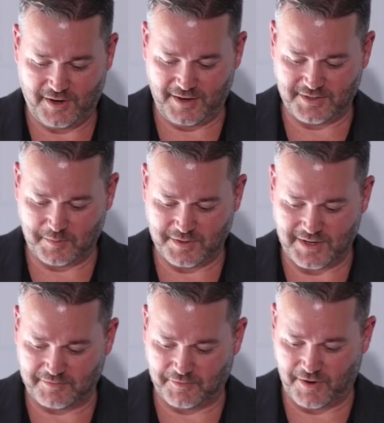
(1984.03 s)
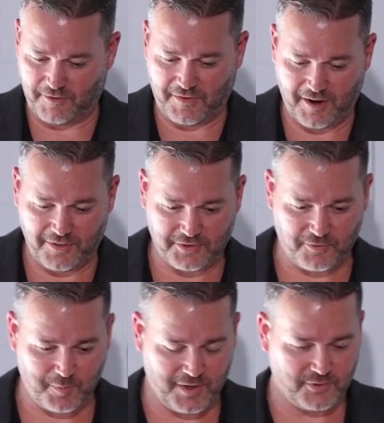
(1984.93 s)
All right, somebody's gonna have to verify this
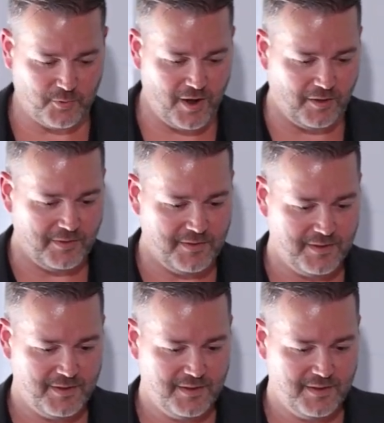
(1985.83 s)
for me as well.